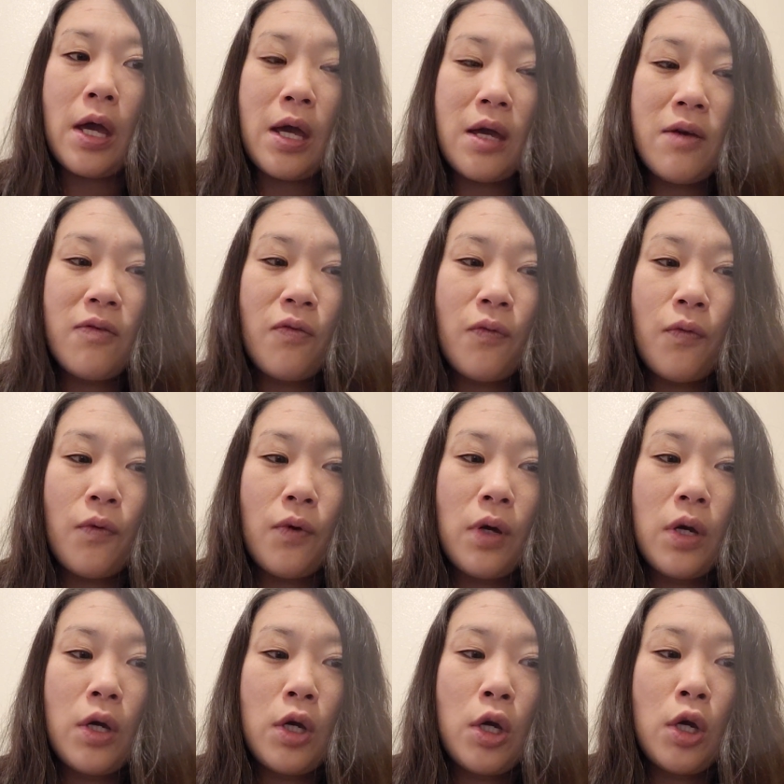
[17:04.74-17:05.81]
If
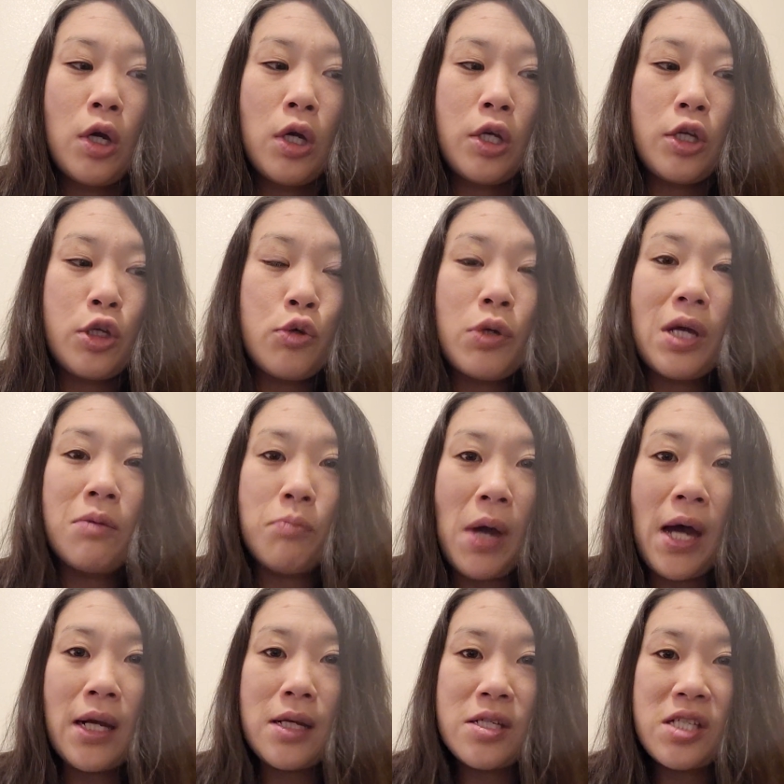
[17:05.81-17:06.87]
you get
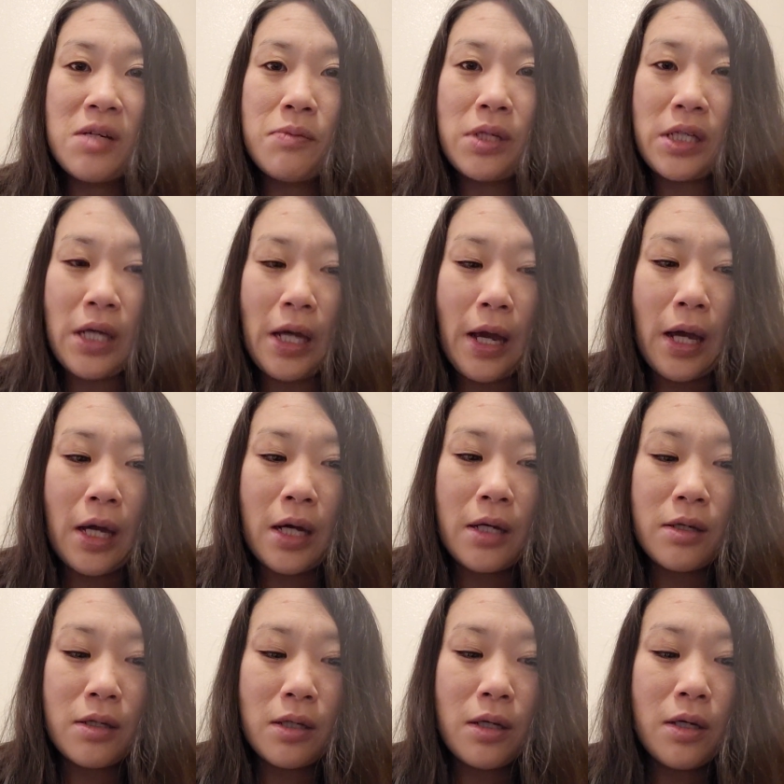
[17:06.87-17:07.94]
mad at somebody
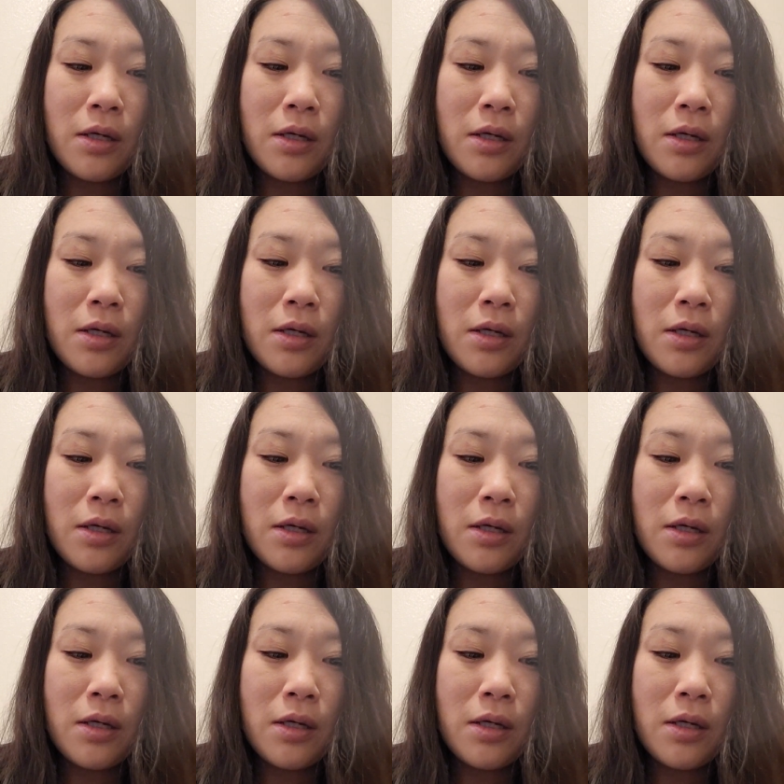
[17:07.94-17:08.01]
and